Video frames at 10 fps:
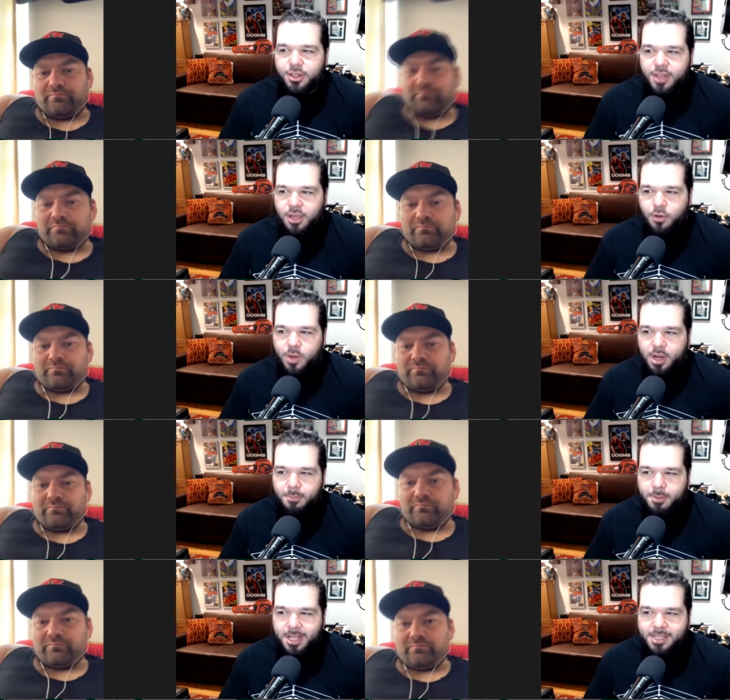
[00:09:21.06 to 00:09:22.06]
Speaker 1: that you went
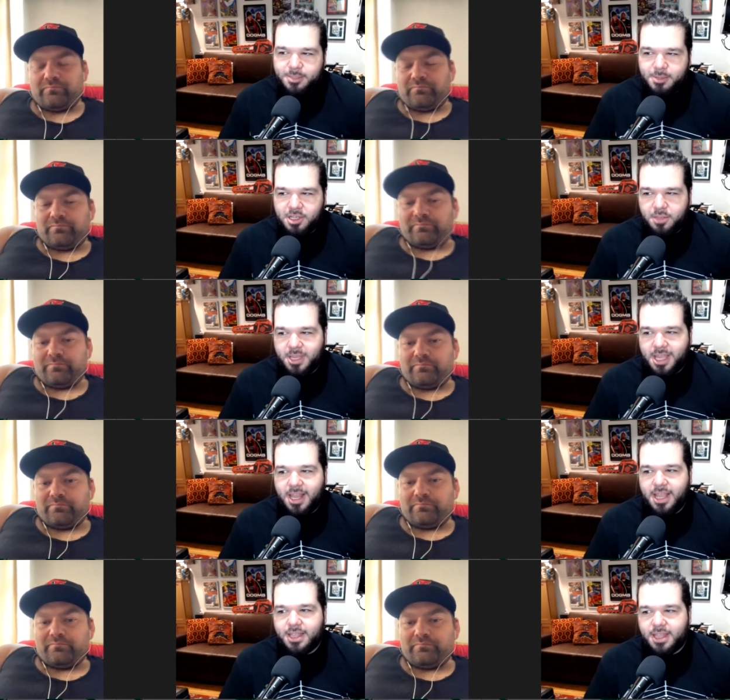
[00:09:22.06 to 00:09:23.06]
up against especially in the
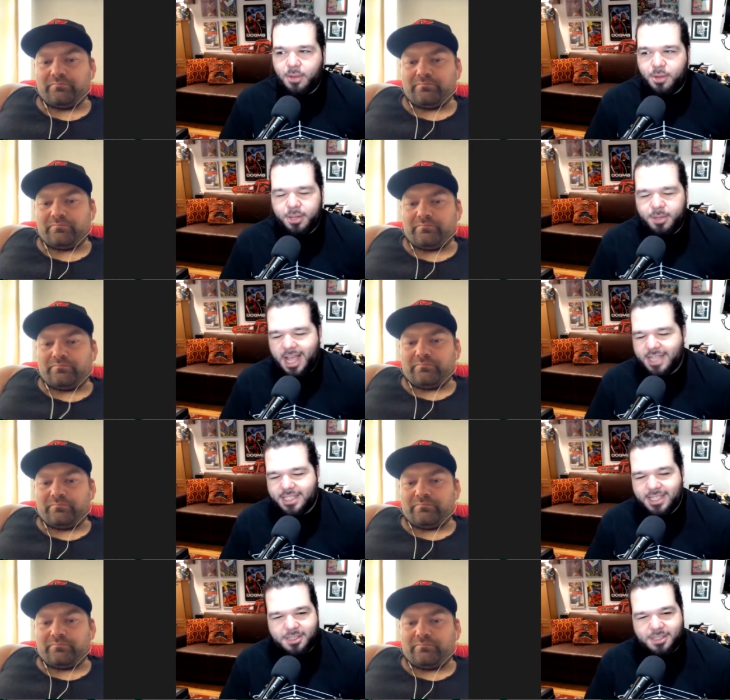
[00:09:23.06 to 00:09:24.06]
beginning that they were a little bit
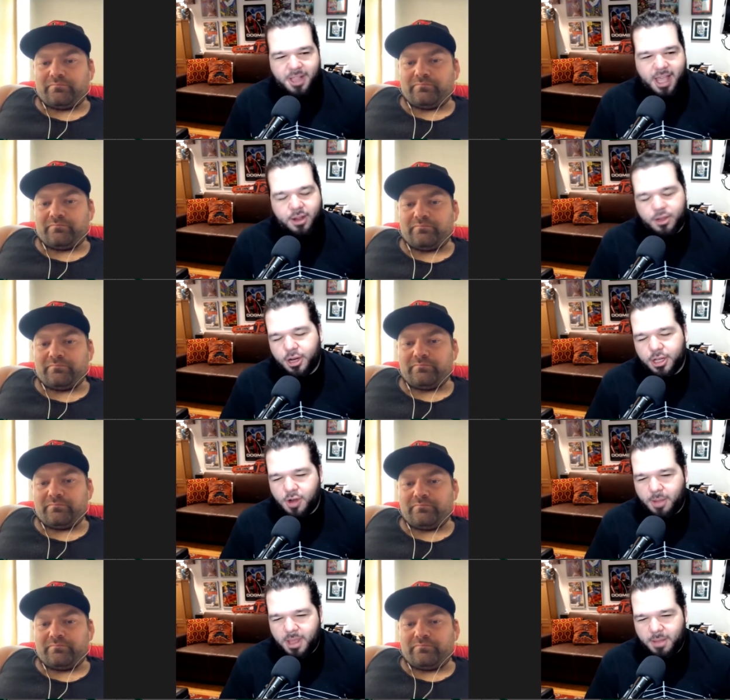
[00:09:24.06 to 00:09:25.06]
hesitant to be like you're gonna
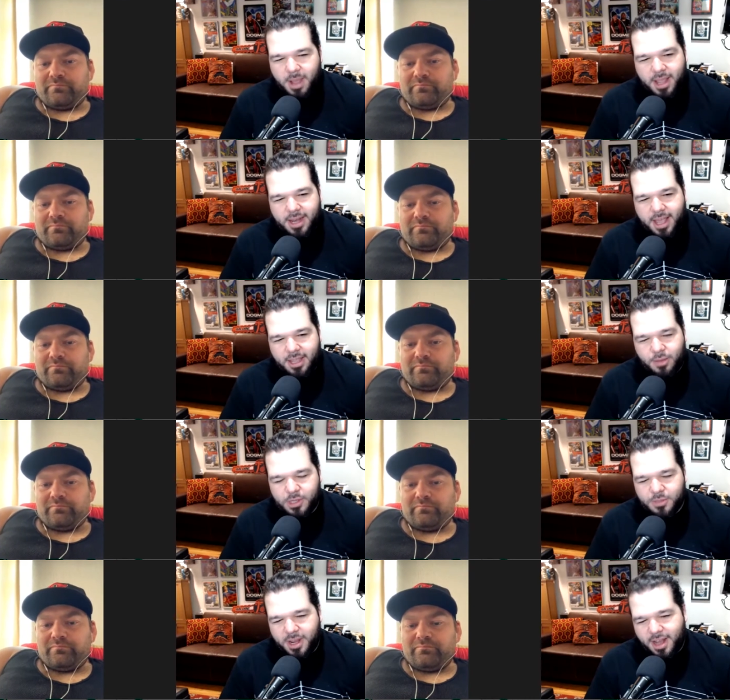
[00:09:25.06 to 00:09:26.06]
drop me on my neck and
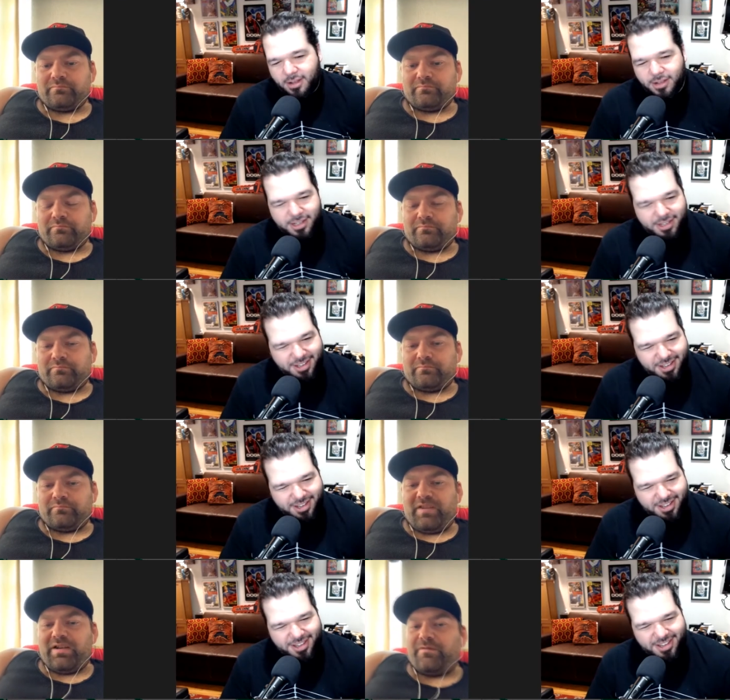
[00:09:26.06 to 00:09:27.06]
which way now
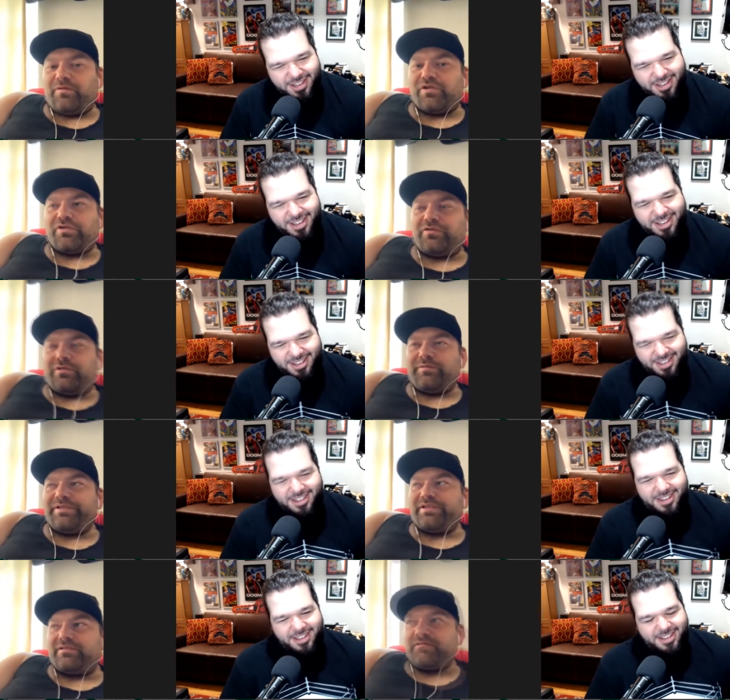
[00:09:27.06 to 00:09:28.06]
Speaker 2: yeah for sure that
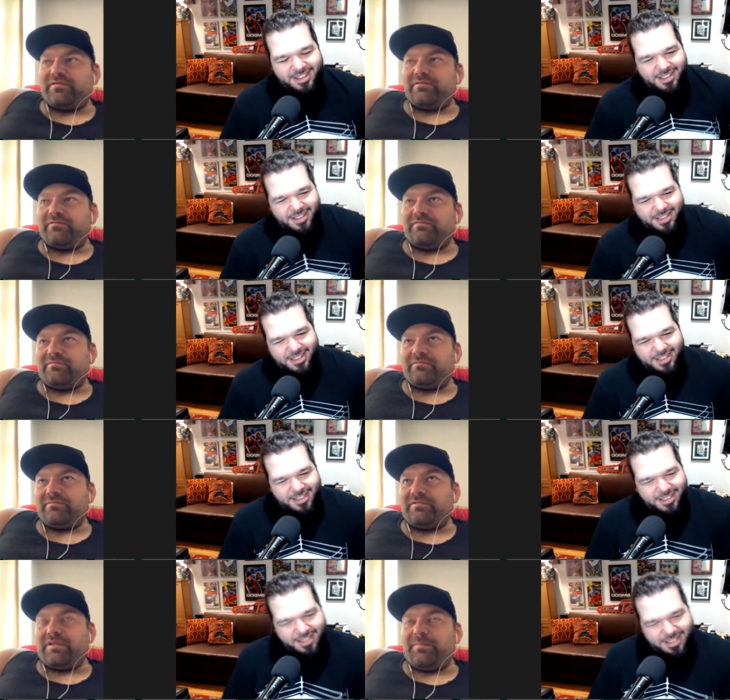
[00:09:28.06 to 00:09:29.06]
was
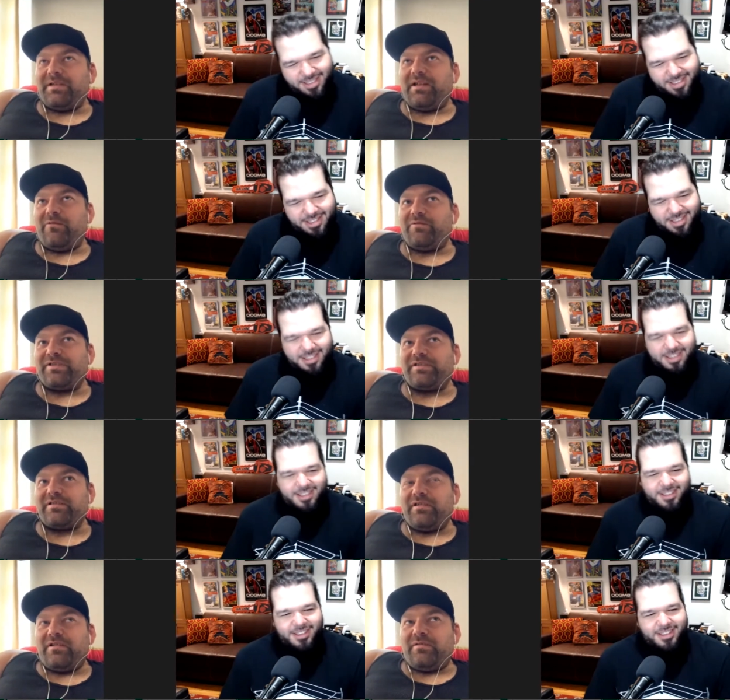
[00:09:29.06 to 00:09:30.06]
i mean that
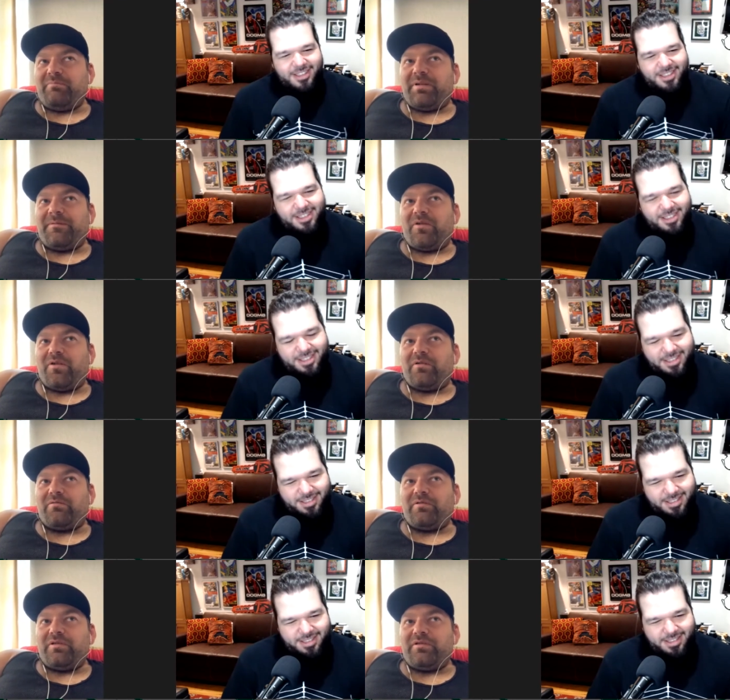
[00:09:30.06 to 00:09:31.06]
was by far
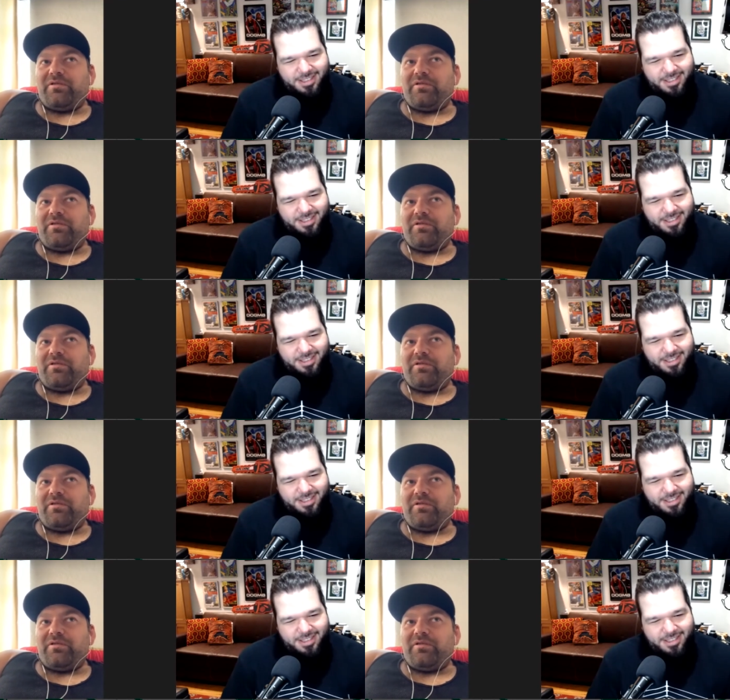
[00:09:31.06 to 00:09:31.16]
you